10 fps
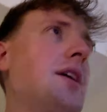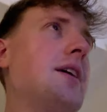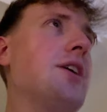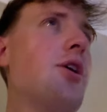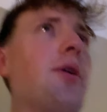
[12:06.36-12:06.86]

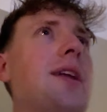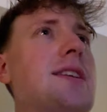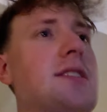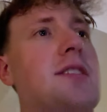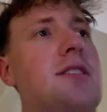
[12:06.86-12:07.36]
You know, it
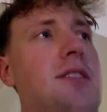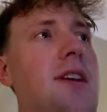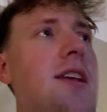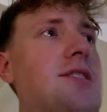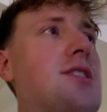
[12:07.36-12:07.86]
is
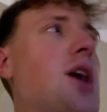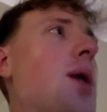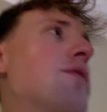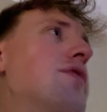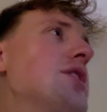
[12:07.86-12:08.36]
it is
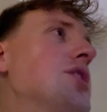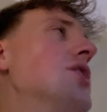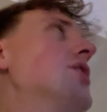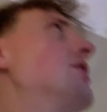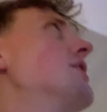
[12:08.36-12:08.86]
comfy good.